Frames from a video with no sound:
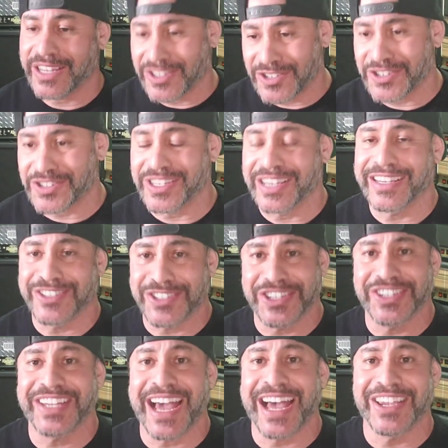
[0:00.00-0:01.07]
He's just like, he's a
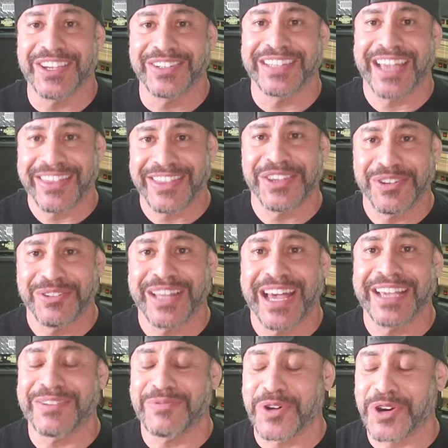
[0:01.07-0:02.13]
good guy. You, I think you'll
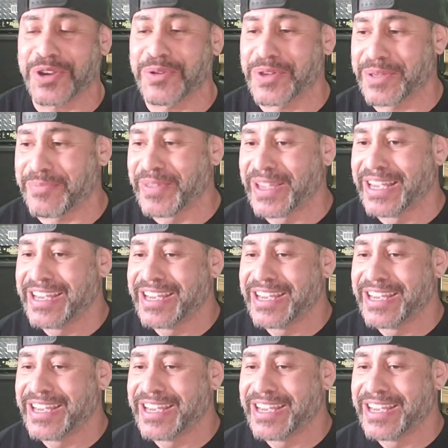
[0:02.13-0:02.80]
like working with him.